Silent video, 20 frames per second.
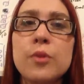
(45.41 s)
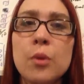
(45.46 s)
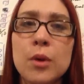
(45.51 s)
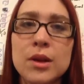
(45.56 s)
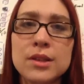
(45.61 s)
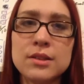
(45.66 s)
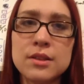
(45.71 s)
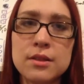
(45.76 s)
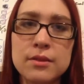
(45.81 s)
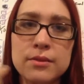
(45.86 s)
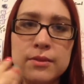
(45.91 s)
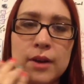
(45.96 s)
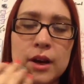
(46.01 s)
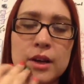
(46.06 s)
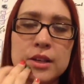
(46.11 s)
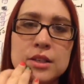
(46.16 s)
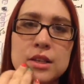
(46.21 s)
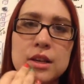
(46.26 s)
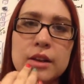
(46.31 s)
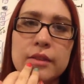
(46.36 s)
what's the
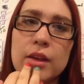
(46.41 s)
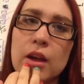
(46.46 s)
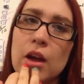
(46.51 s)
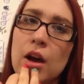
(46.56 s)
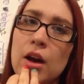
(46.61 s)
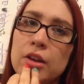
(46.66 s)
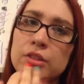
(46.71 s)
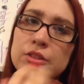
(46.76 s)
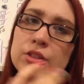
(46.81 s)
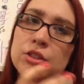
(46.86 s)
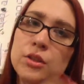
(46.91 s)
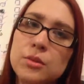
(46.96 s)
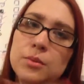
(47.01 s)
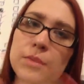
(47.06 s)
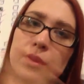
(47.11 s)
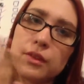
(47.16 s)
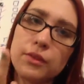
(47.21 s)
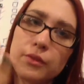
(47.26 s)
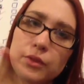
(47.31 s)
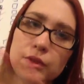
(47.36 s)
function of the costume,
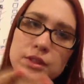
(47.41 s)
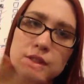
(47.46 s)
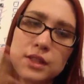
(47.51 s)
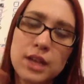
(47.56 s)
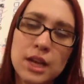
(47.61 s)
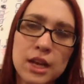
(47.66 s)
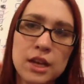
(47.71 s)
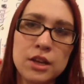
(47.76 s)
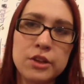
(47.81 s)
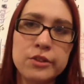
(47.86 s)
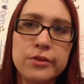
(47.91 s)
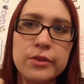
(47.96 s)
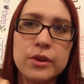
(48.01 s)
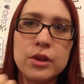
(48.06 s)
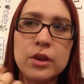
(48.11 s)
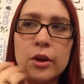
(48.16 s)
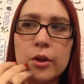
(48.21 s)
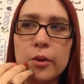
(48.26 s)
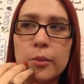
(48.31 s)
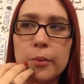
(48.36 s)
is it for stage,
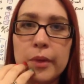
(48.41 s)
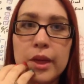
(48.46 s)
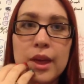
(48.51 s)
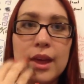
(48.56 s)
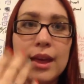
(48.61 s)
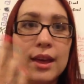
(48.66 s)
film,